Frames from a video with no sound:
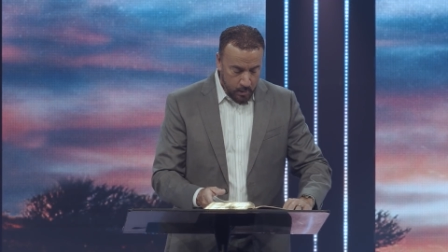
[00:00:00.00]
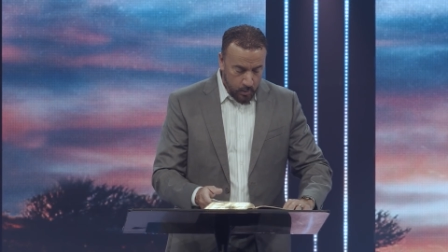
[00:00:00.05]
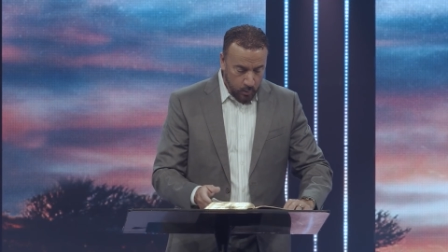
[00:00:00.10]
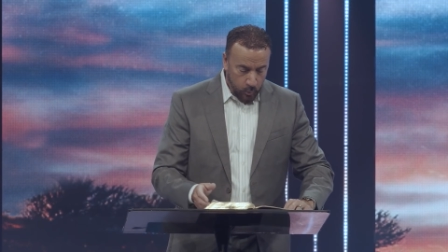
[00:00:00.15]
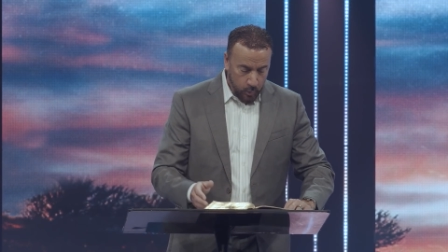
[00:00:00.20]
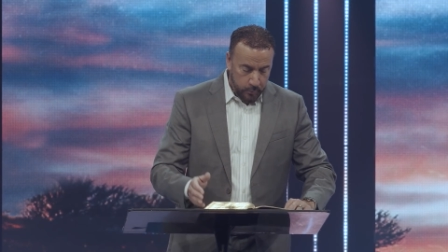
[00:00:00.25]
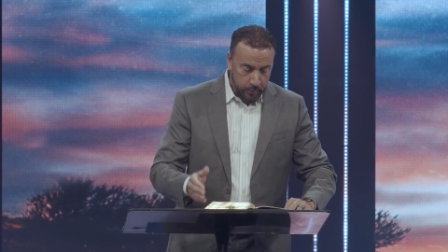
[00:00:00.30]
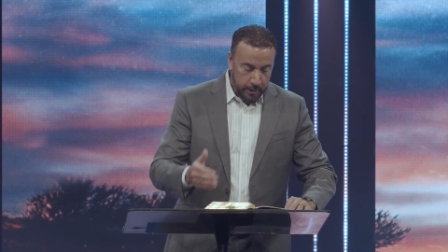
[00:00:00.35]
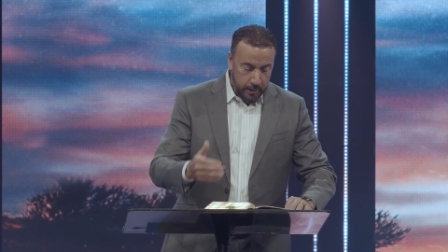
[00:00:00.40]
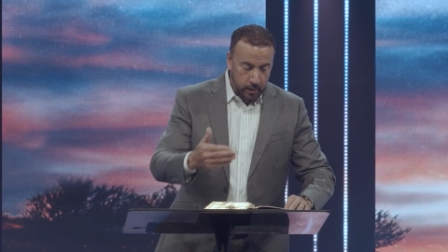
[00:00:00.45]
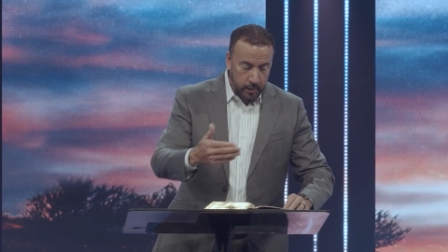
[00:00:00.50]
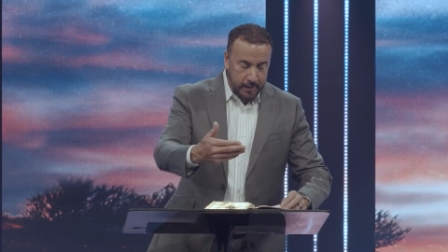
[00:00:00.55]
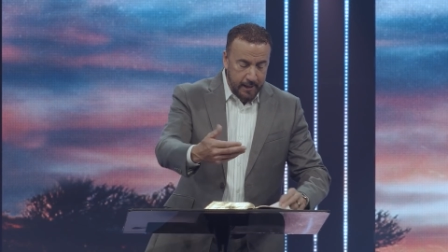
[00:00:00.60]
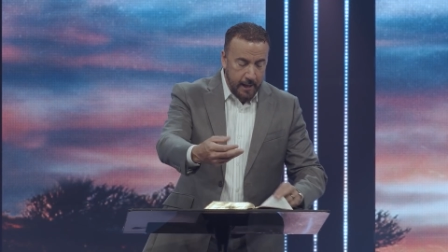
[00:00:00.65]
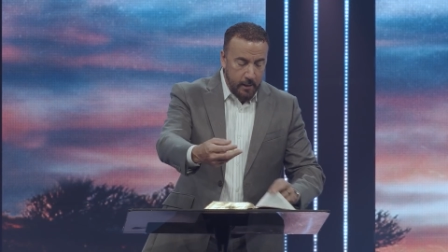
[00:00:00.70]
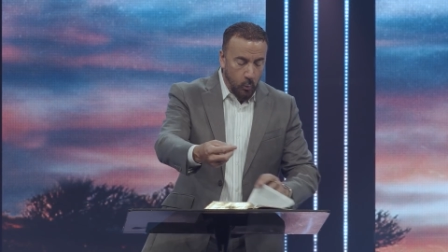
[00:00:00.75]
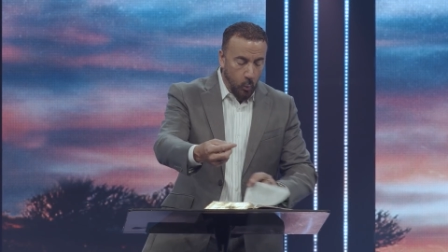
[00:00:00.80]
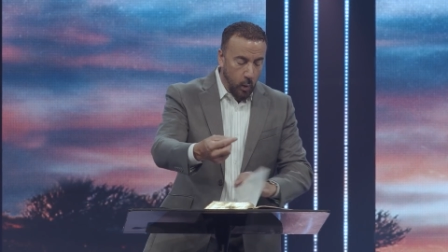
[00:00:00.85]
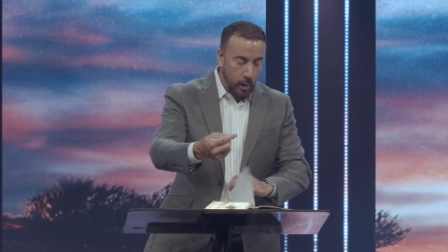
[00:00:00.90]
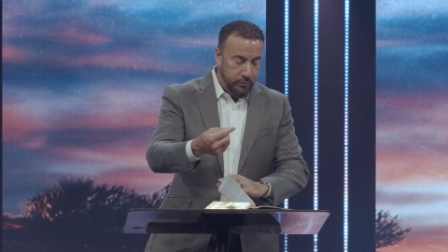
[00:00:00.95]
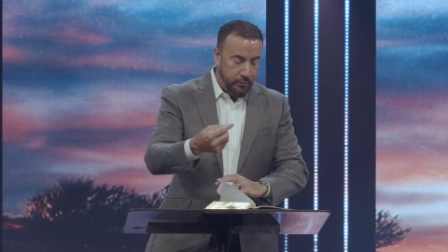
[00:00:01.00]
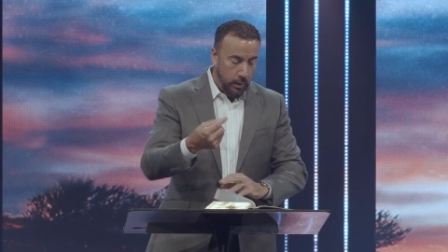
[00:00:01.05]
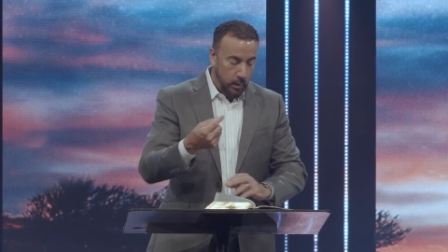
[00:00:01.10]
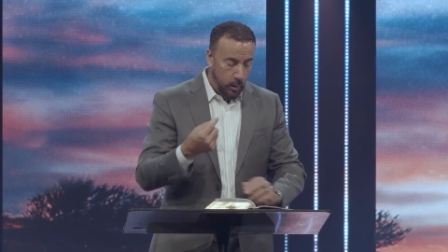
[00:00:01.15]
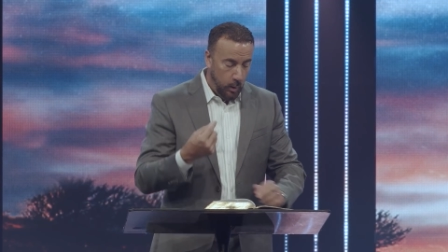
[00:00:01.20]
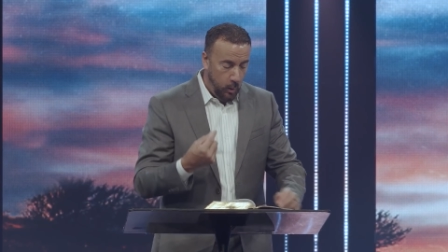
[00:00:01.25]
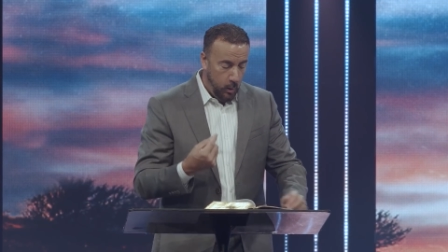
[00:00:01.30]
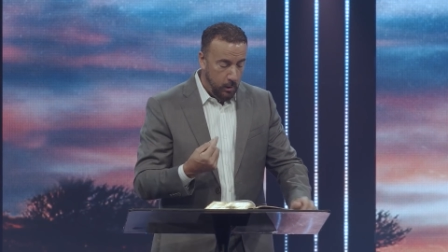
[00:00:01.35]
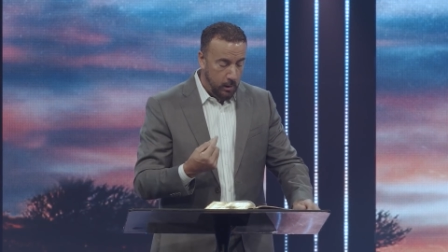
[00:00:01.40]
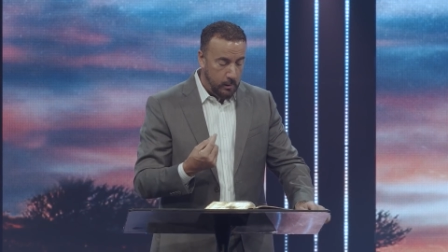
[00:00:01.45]
When we look at what the
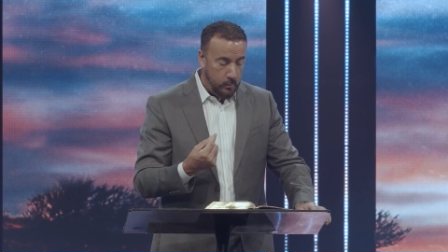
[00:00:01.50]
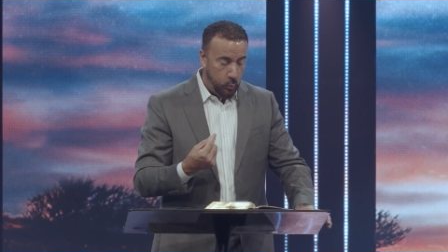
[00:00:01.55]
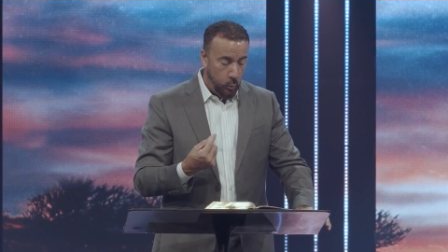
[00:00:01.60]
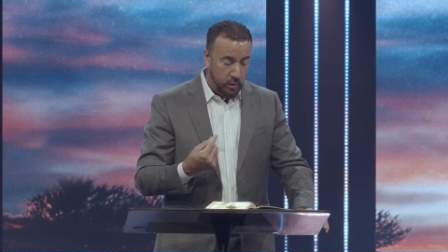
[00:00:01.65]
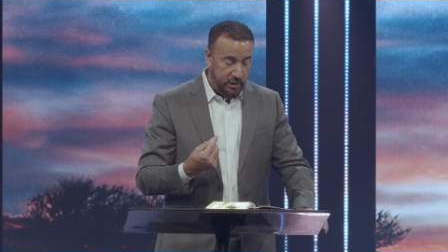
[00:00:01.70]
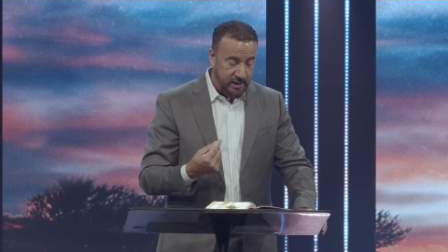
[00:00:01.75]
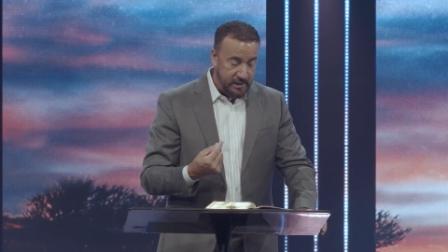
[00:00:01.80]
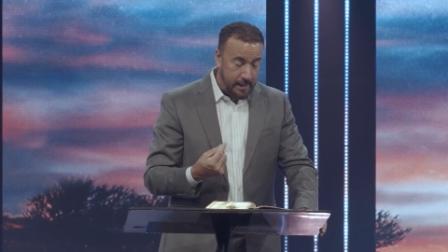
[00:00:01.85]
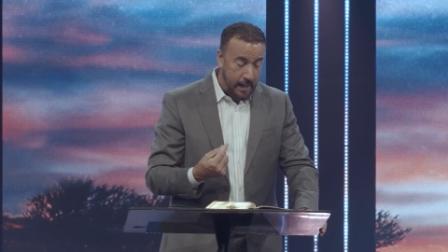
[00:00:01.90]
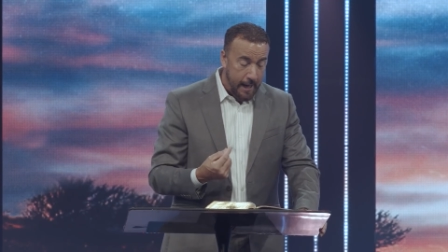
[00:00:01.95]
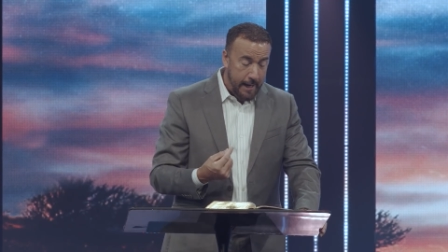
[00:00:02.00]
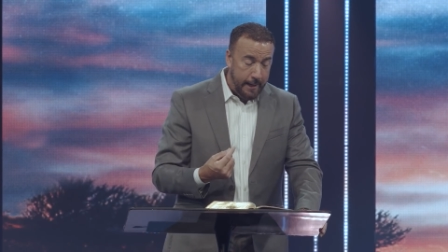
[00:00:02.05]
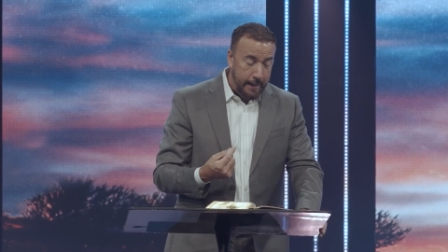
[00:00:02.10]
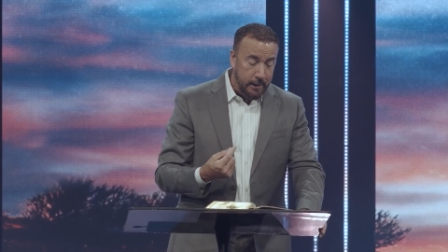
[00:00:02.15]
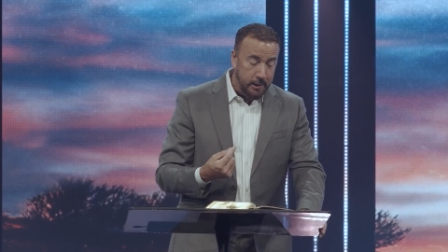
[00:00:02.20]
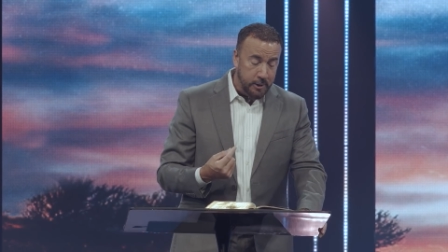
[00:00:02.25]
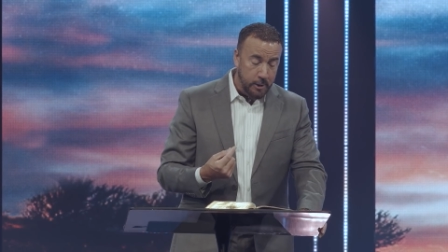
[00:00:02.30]
Lord was saying